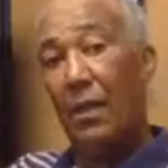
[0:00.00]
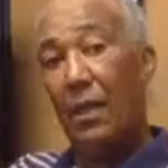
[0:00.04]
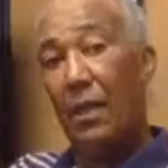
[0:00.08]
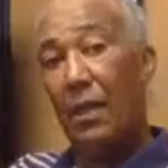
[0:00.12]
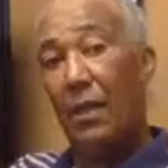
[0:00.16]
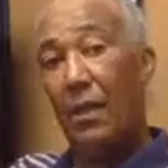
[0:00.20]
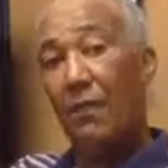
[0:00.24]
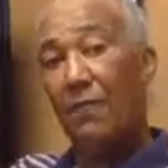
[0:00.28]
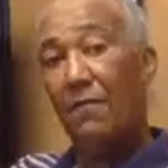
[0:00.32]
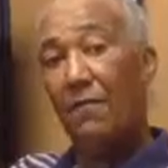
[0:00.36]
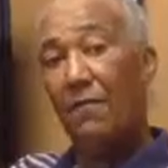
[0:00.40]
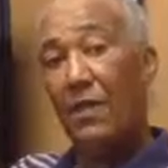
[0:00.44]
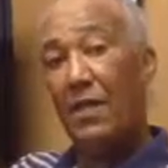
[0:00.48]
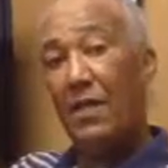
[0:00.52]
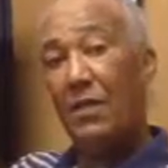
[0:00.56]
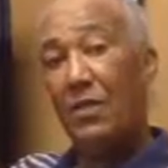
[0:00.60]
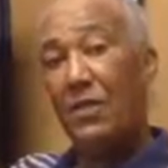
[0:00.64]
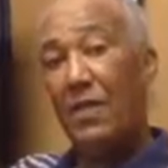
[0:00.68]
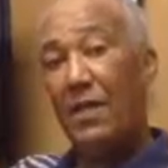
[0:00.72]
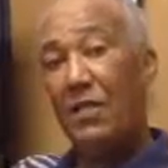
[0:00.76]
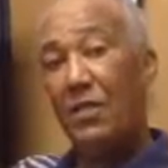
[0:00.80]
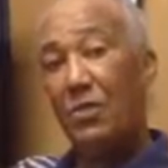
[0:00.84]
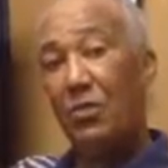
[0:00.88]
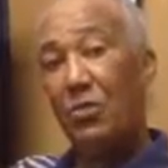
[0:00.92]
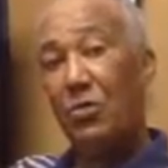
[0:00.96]
He didn't finish
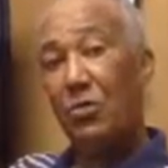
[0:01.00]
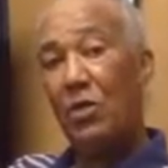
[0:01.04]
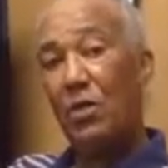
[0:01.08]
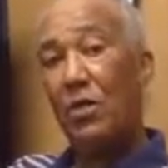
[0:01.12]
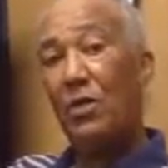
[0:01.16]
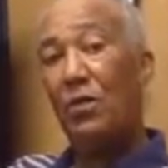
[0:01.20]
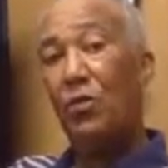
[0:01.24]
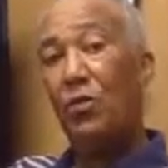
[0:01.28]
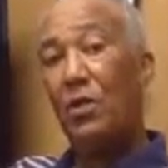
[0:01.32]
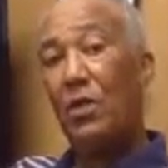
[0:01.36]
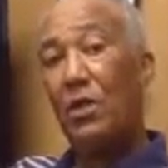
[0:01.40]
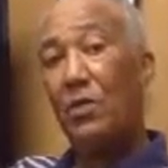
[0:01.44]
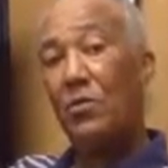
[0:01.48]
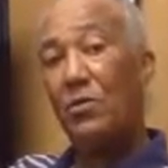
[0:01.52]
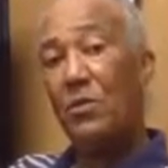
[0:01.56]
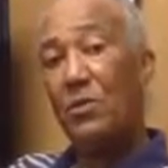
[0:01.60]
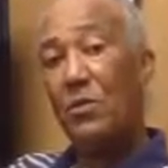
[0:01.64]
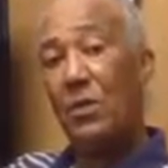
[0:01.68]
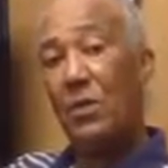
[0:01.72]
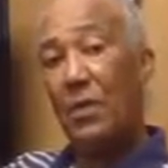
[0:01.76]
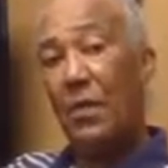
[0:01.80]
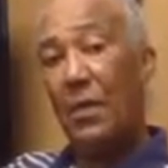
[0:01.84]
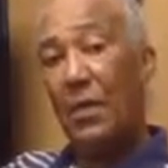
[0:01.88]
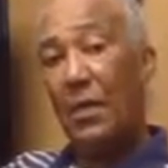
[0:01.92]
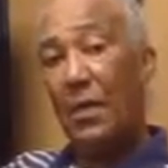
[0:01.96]
that school year, though
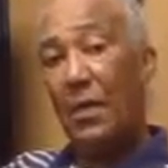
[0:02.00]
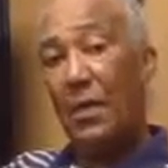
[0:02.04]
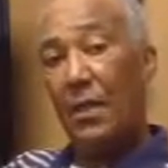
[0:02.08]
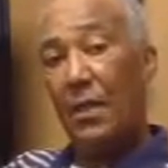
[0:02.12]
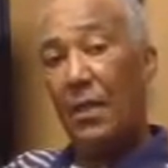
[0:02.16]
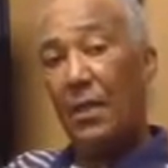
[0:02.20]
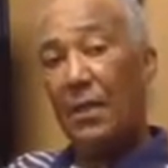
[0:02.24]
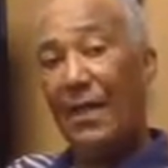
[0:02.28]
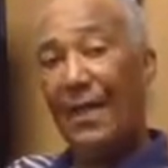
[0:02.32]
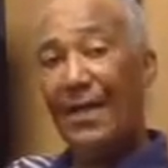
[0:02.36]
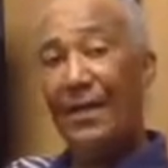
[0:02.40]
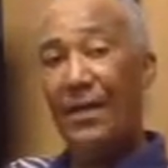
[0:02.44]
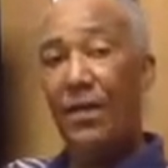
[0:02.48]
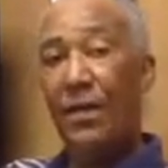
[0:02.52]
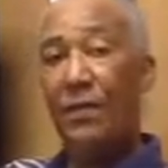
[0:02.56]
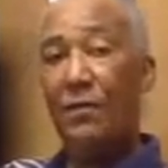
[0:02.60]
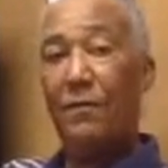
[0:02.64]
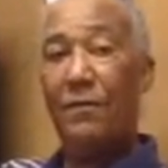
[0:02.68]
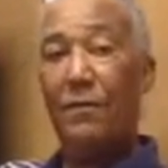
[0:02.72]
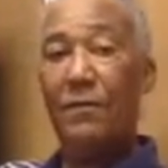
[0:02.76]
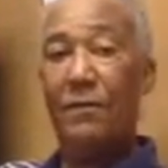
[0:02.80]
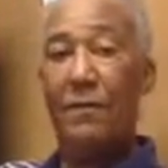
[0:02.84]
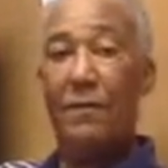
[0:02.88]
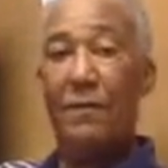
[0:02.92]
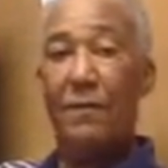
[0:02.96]
he had enough